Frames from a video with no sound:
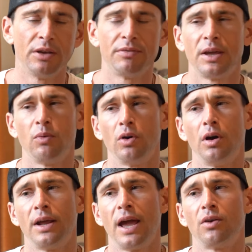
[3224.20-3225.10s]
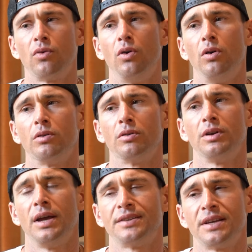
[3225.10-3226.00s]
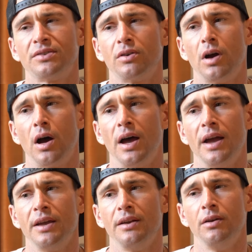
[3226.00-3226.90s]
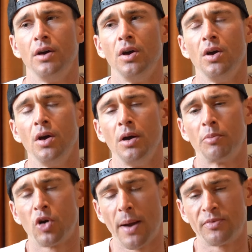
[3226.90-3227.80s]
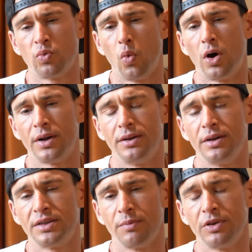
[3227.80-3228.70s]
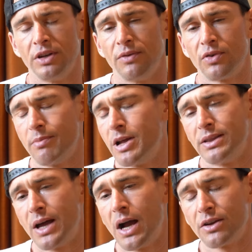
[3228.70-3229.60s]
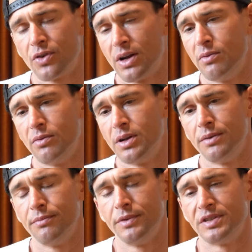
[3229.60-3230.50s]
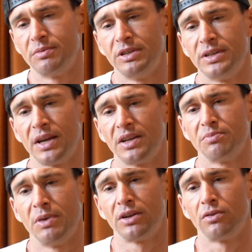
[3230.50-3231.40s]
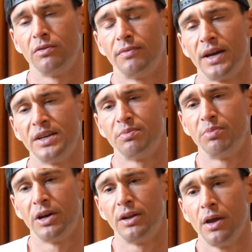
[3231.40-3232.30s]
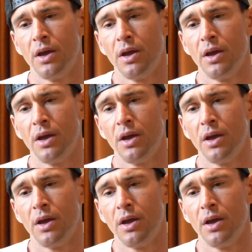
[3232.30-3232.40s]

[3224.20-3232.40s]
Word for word: if they were on Adderall or an SSRI and perhaps wanted something different. I'm not a doctor. I don't want this to be taken as medical advice, but